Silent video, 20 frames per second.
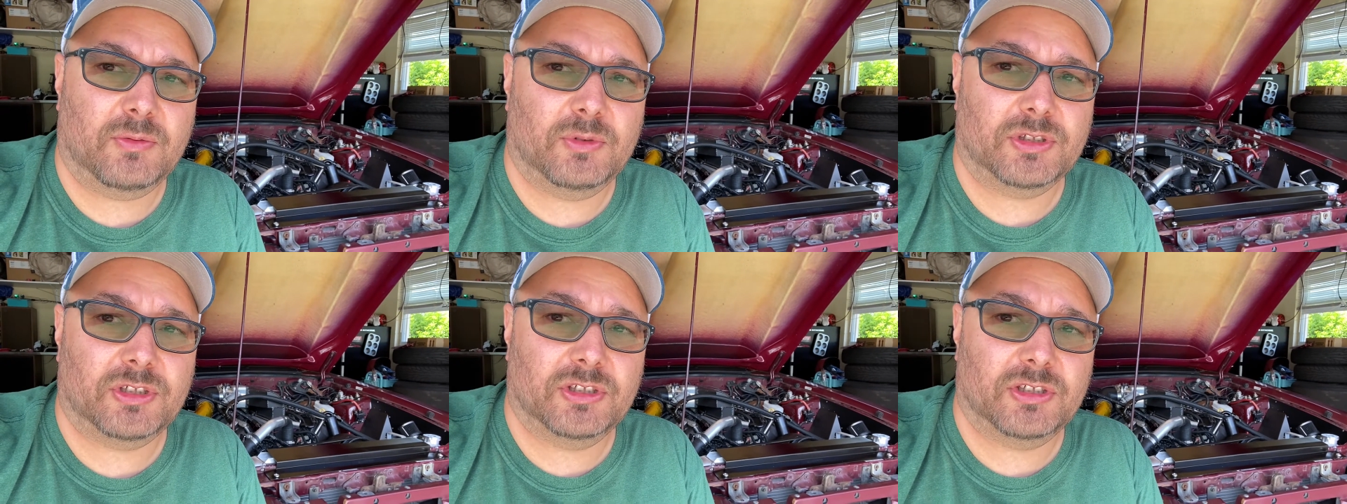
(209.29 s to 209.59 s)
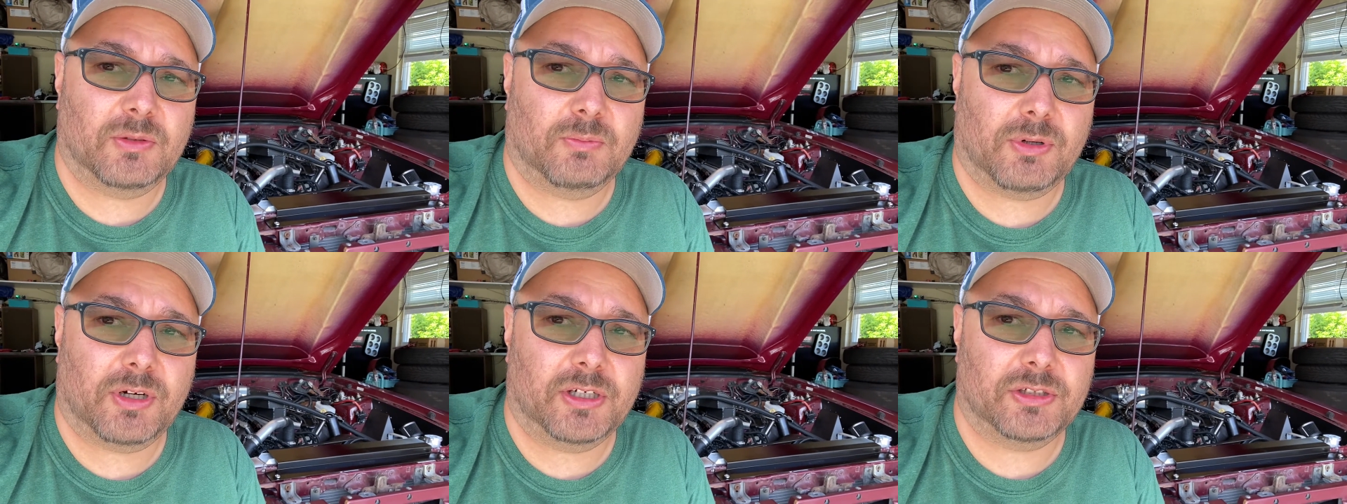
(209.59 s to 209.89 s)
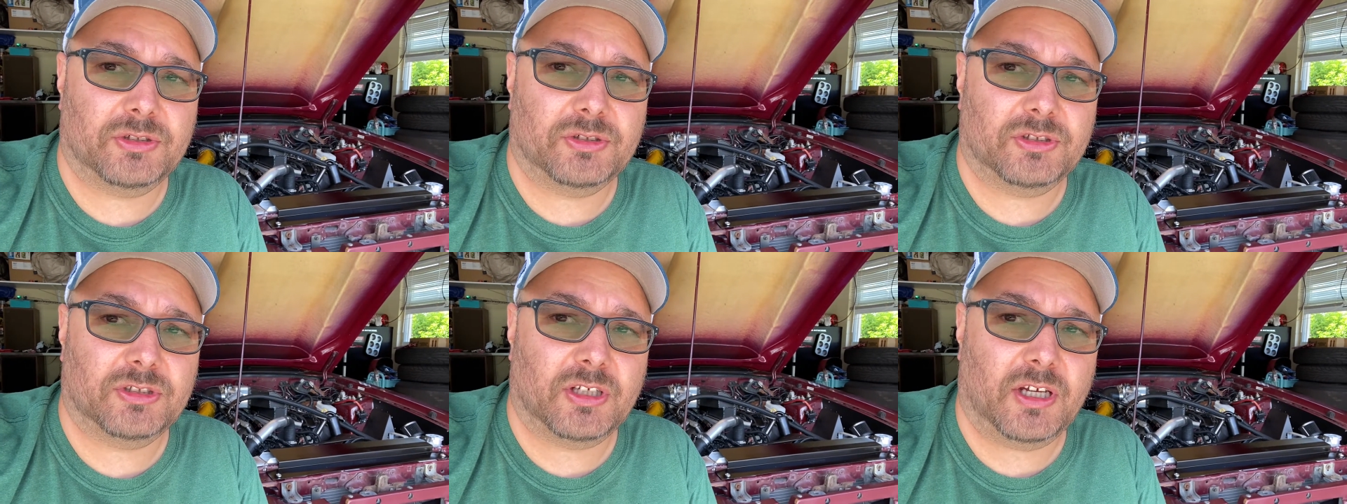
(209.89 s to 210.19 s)
which is the
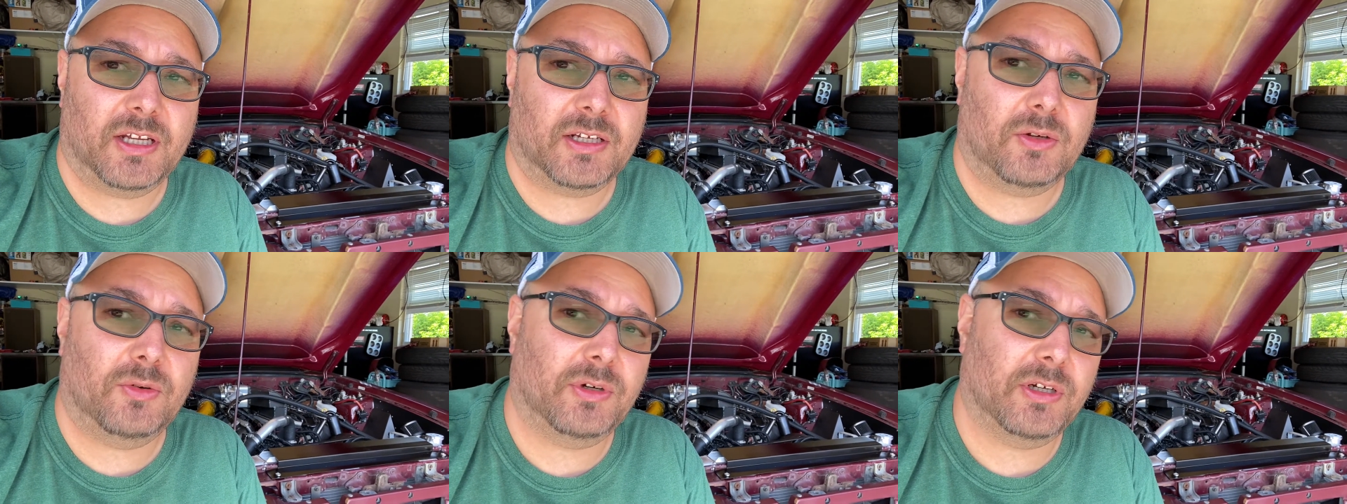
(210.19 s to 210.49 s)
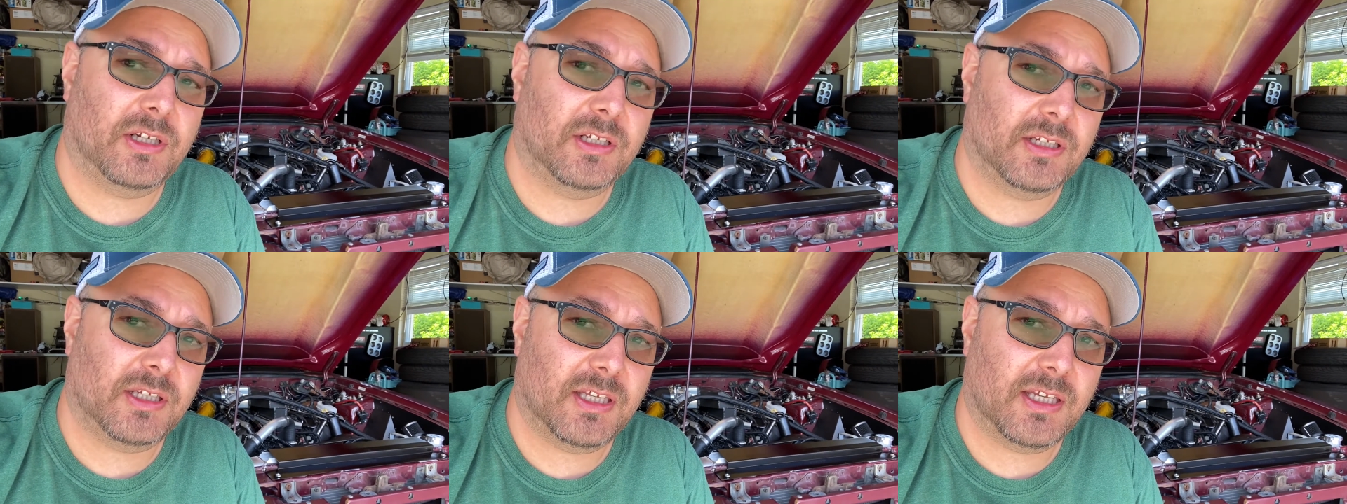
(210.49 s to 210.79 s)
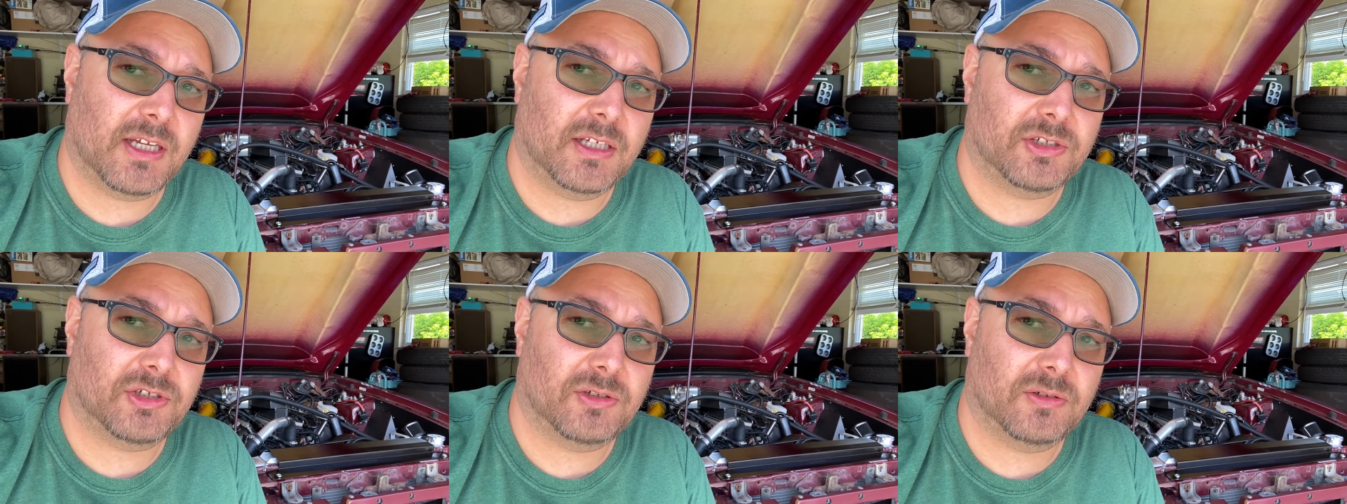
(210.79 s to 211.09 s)
pressure side going into the
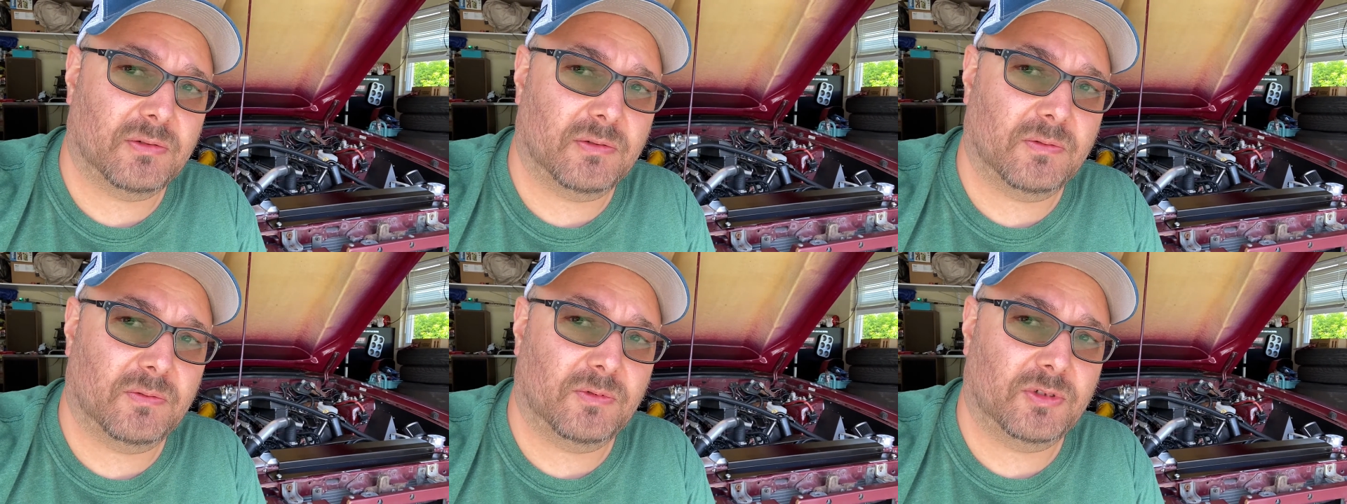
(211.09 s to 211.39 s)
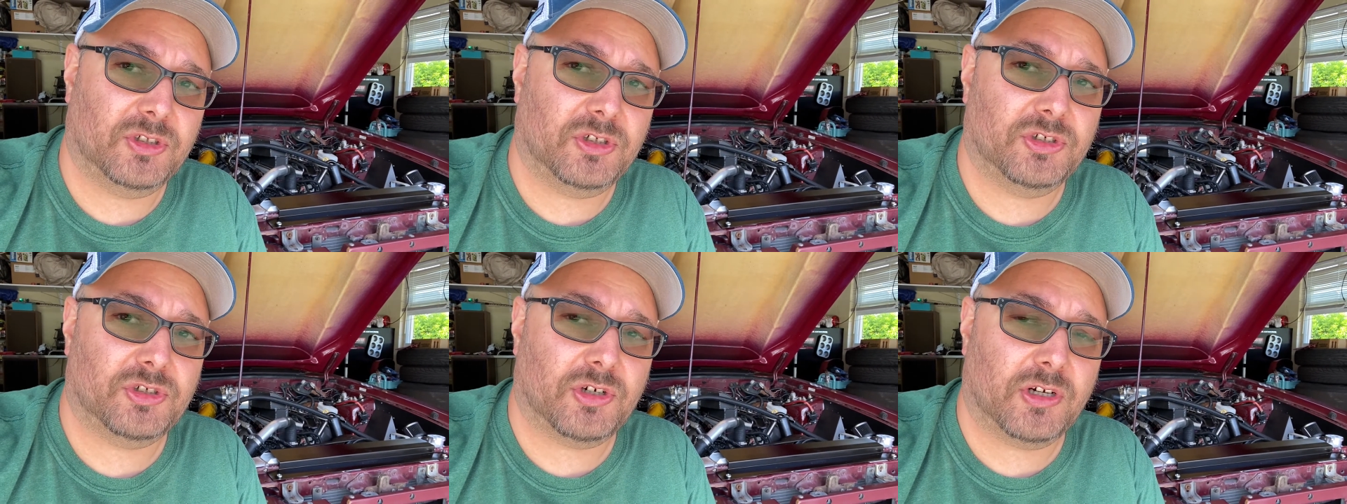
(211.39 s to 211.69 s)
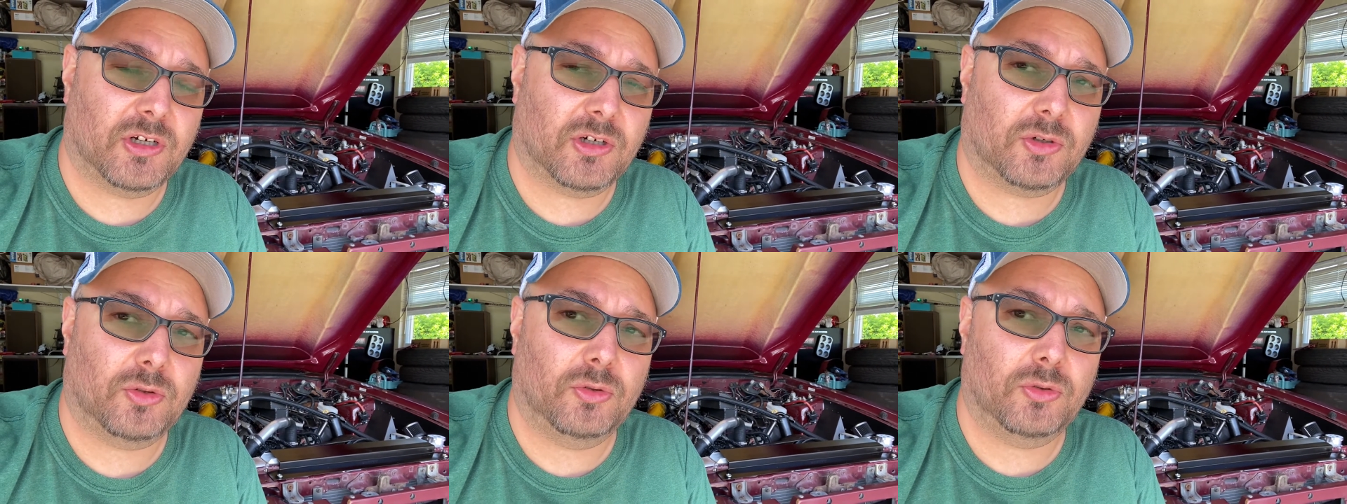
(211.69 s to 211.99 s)
engine, which is your
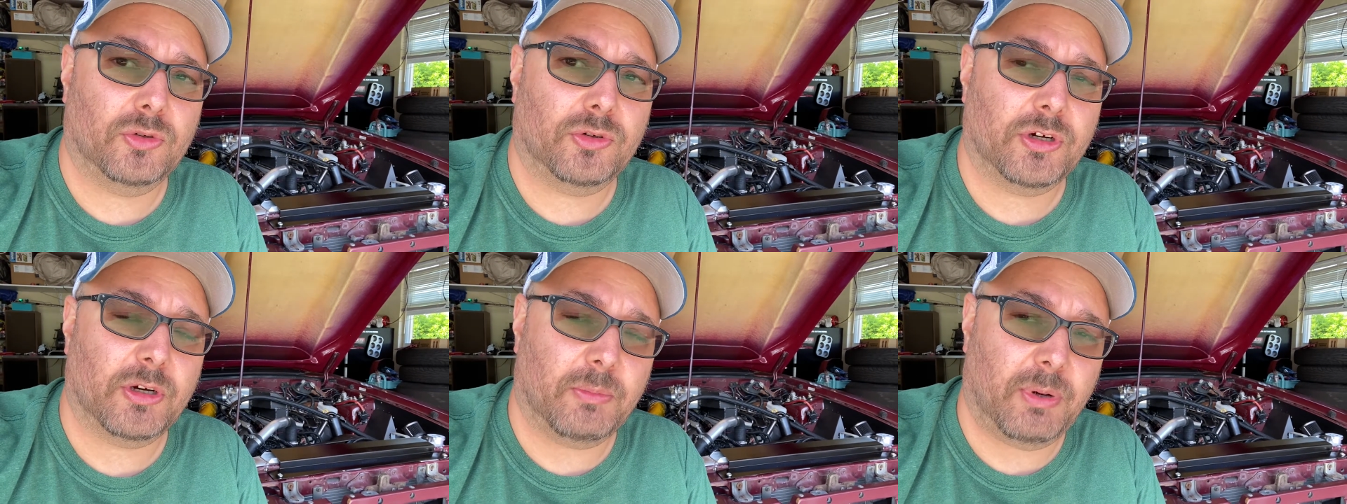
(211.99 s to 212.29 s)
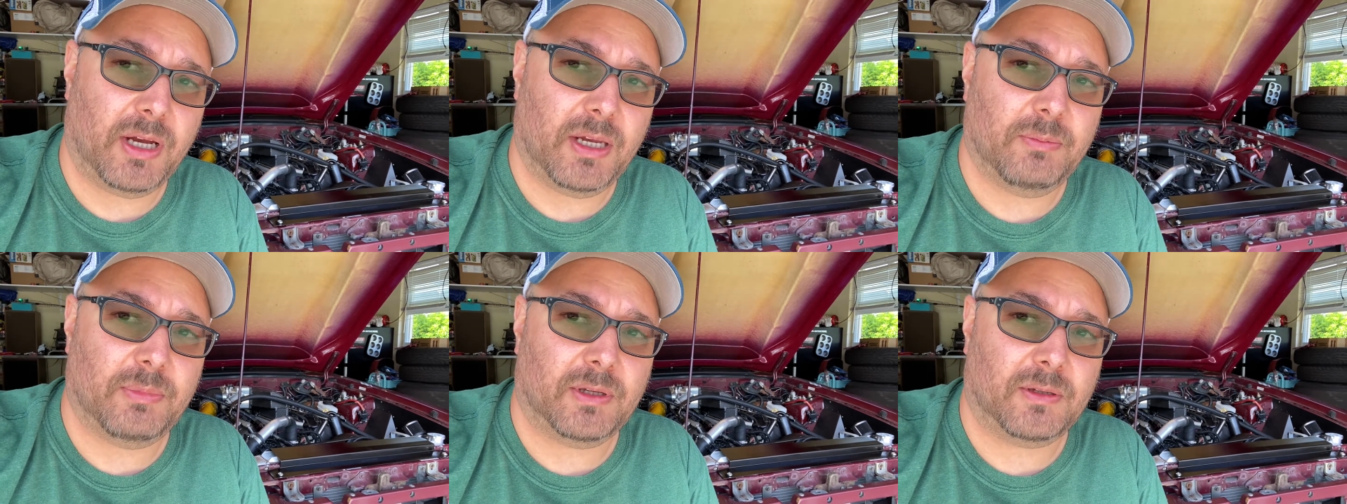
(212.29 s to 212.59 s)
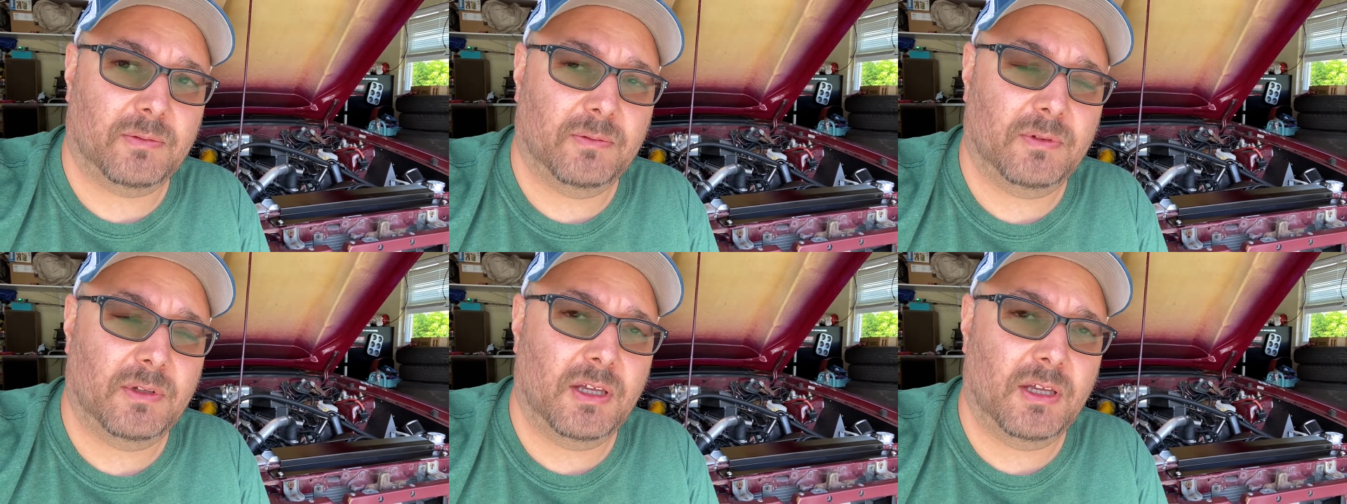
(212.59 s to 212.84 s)
intercooler or your piping,